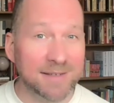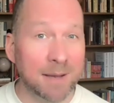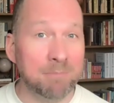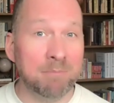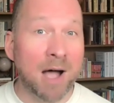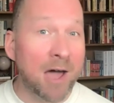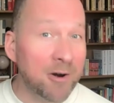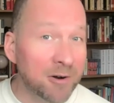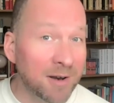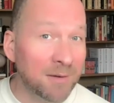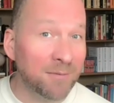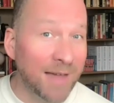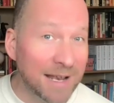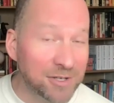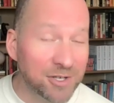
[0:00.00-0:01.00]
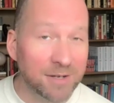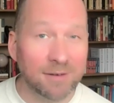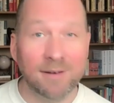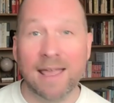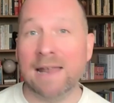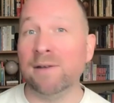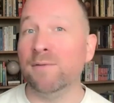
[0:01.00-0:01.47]
is a modern
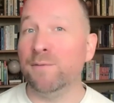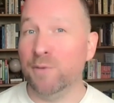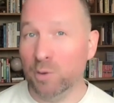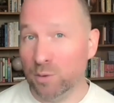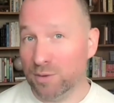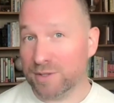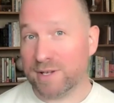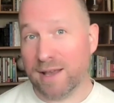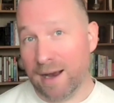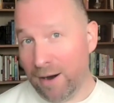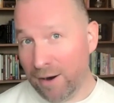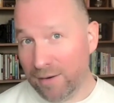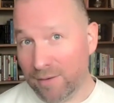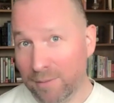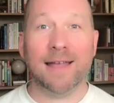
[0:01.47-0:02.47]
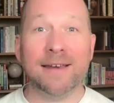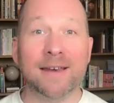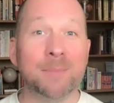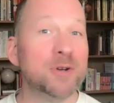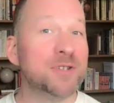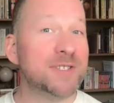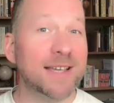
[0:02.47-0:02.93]
invention and a fool's errand. And
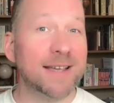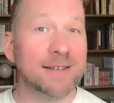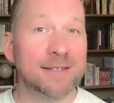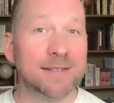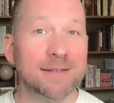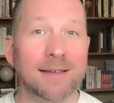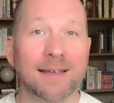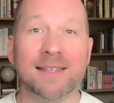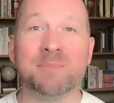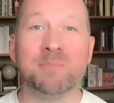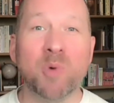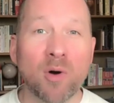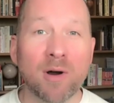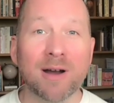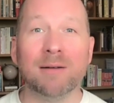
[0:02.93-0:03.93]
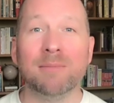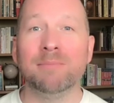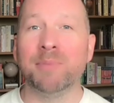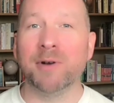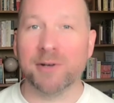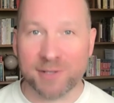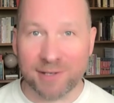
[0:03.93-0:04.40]
number 6, it's more
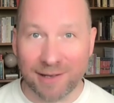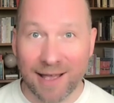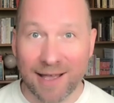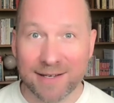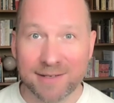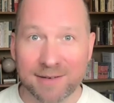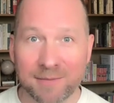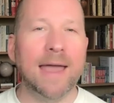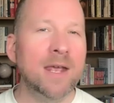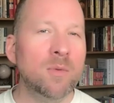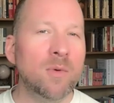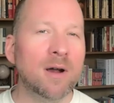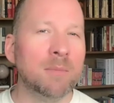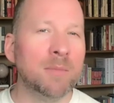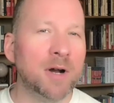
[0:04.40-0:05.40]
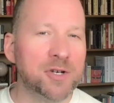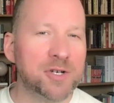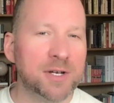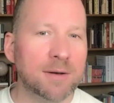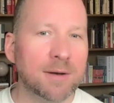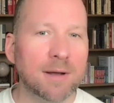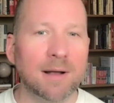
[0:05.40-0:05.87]
personalized. Anywhere
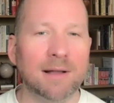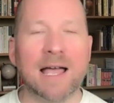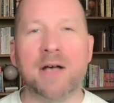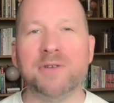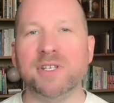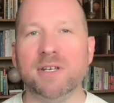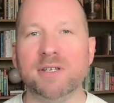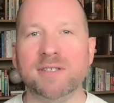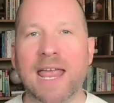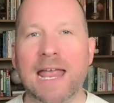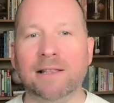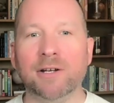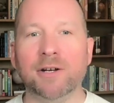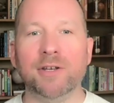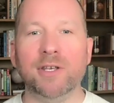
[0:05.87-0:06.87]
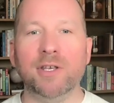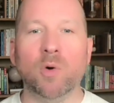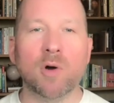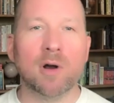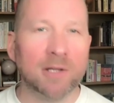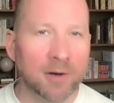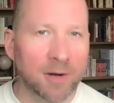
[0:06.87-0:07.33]
immersion allows you to tailor
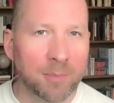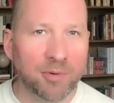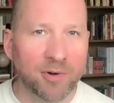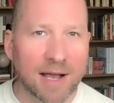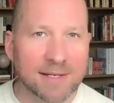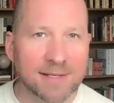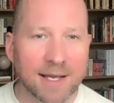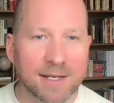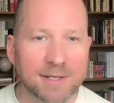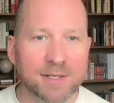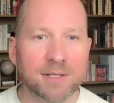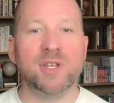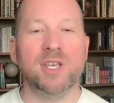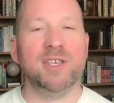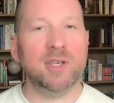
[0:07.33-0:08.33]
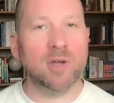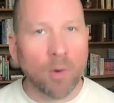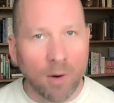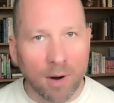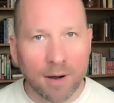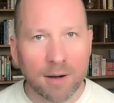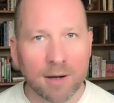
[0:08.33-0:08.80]
your learning process to
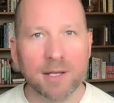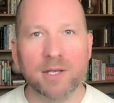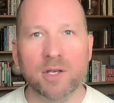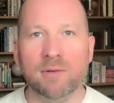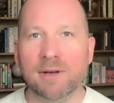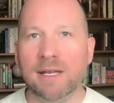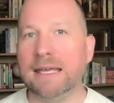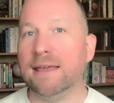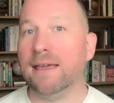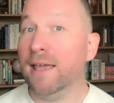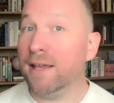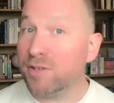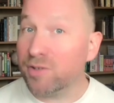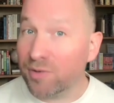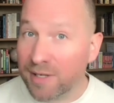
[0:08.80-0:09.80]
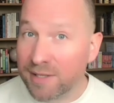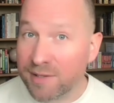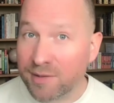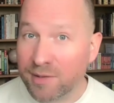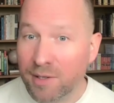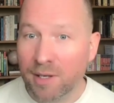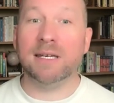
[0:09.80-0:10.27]
your unique
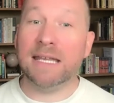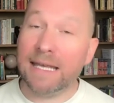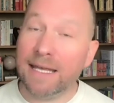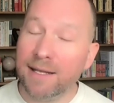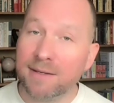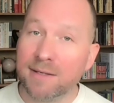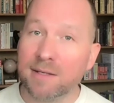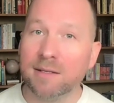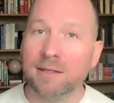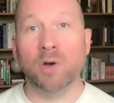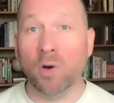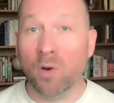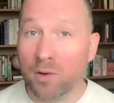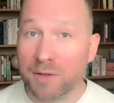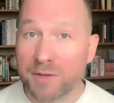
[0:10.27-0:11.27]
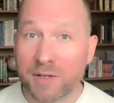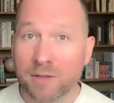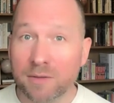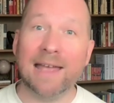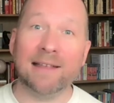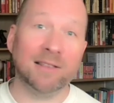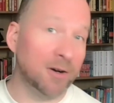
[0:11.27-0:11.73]
interests, needs,
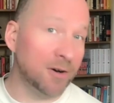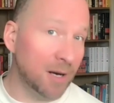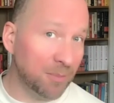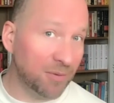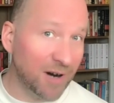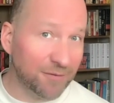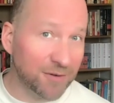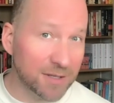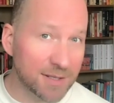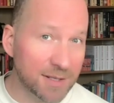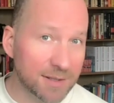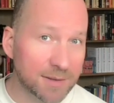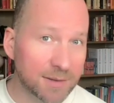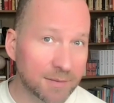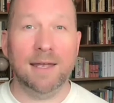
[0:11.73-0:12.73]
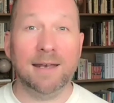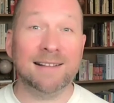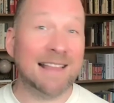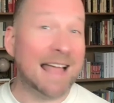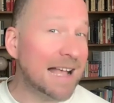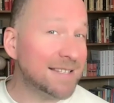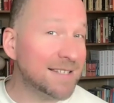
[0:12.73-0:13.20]
goals, and learning preferences. In
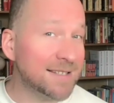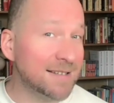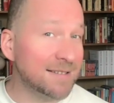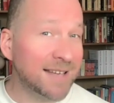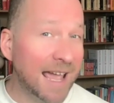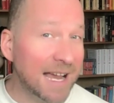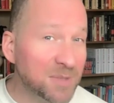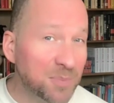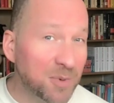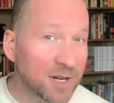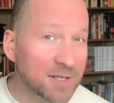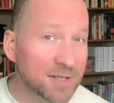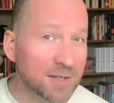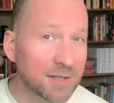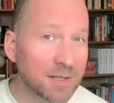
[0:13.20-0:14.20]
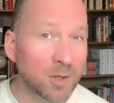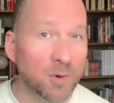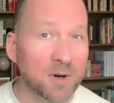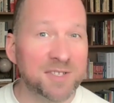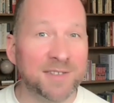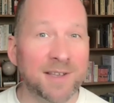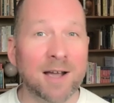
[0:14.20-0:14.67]
classes and textbooks, you
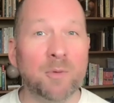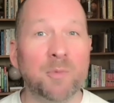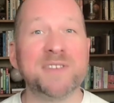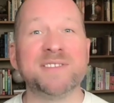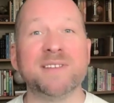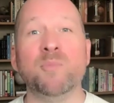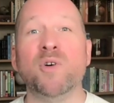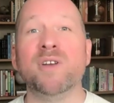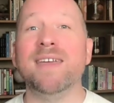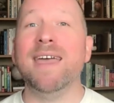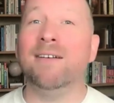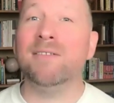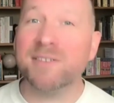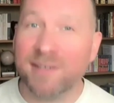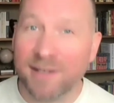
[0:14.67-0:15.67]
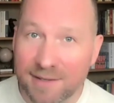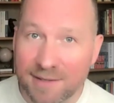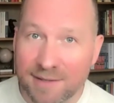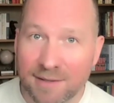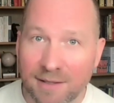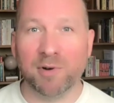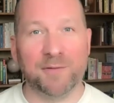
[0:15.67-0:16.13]
are stuck with someone
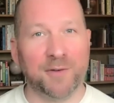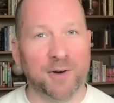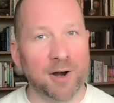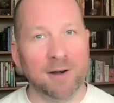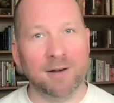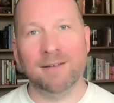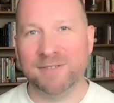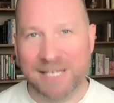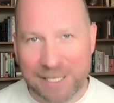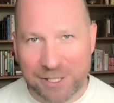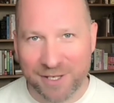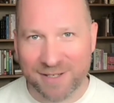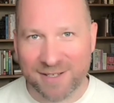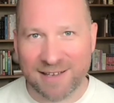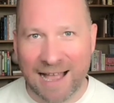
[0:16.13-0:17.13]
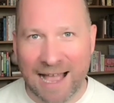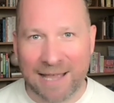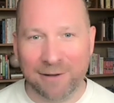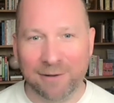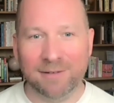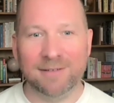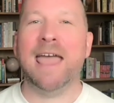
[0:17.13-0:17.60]
else's preferred teaching
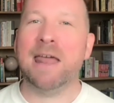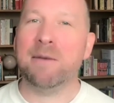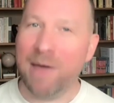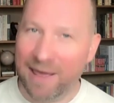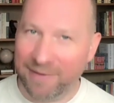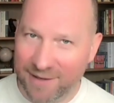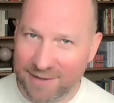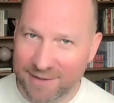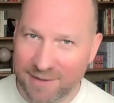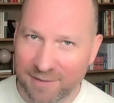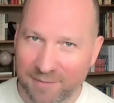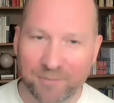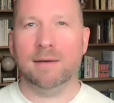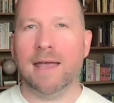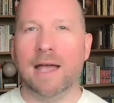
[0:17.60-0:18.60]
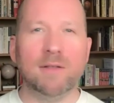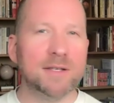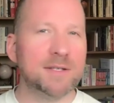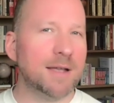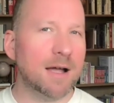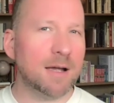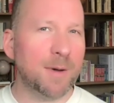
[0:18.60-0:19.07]
style and methods. Now
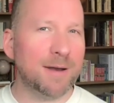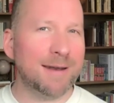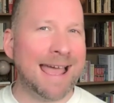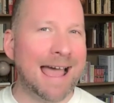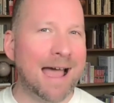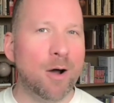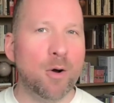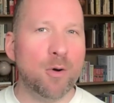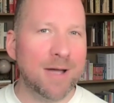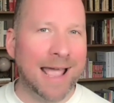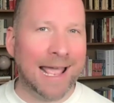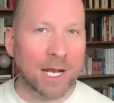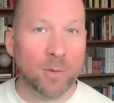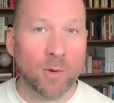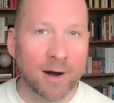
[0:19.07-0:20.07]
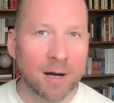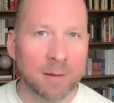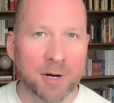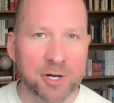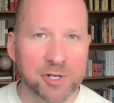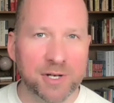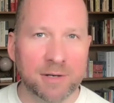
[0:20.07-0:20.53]
let's talk about how Anywhere
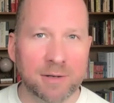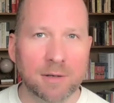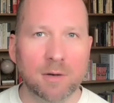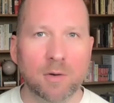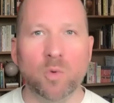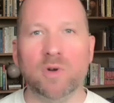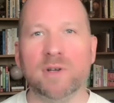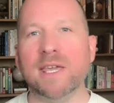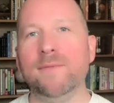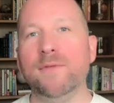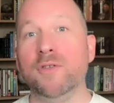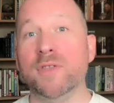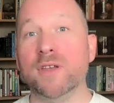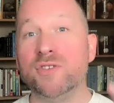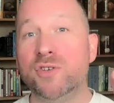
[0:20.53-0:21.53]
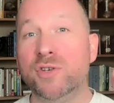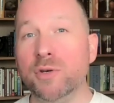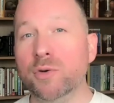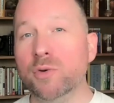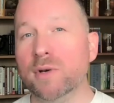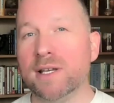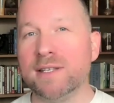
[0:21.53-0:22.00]
Immersion will give you the
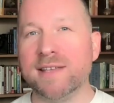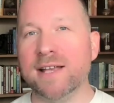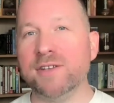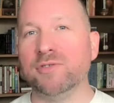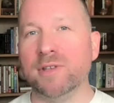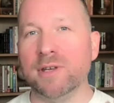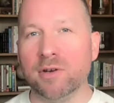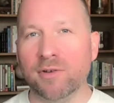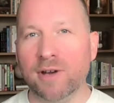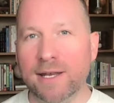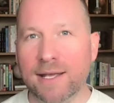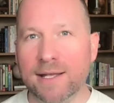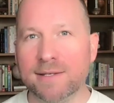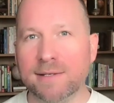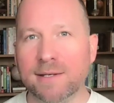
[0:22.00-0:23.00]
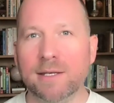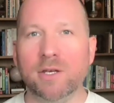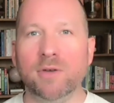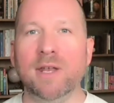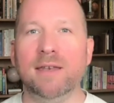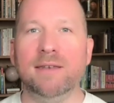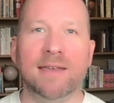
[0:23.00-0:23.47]
2 essential ingredients
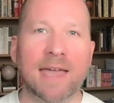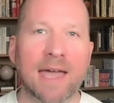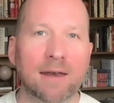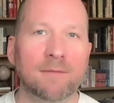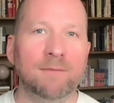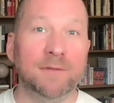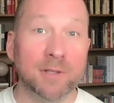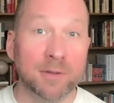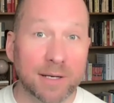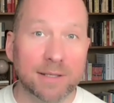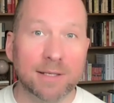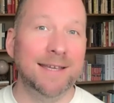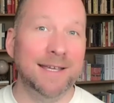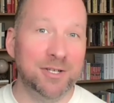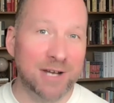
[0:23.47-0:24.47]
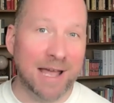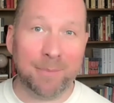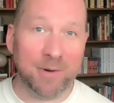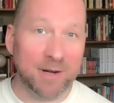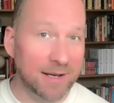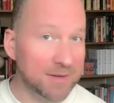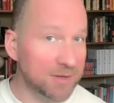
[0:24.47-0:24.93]
you need to get fluent in
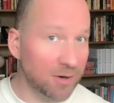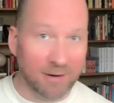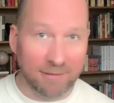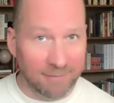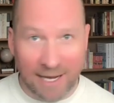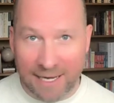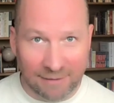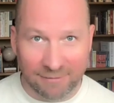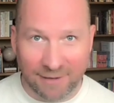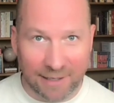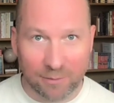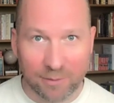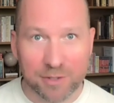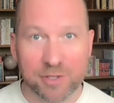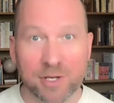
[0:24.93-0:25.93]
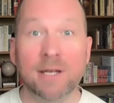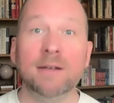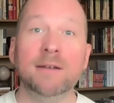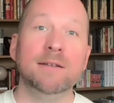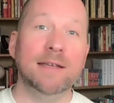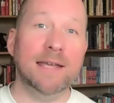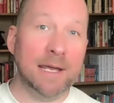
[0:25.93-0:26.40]
Japanese or any language:
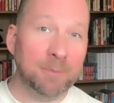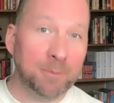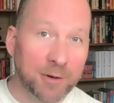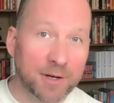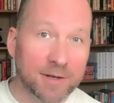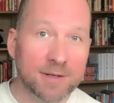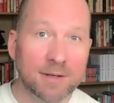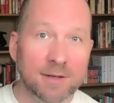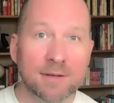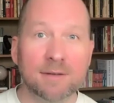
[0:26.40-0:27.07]
input